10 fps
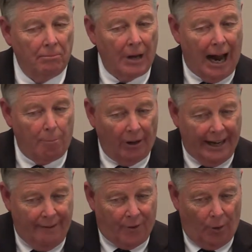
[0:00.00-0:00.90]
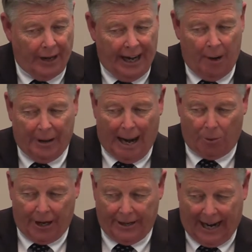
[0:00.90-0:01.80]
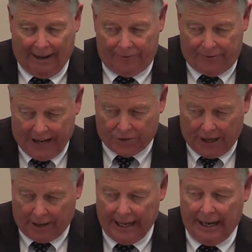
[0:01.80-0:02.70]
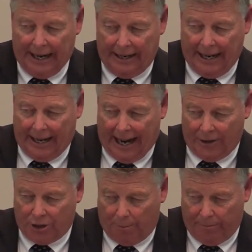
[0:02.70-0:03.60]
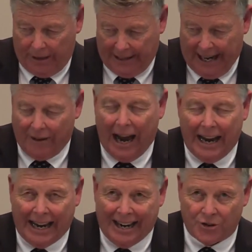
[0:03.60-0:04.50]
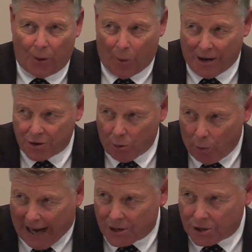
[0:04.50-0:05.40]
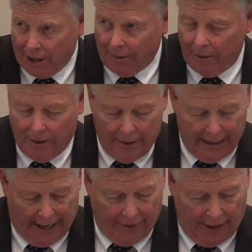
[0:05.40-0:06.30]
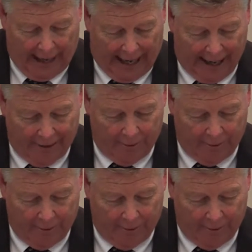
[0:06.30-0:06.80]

I believe on him, and I'm going to die physically, and yet I shall live. He is the resurrection and the life.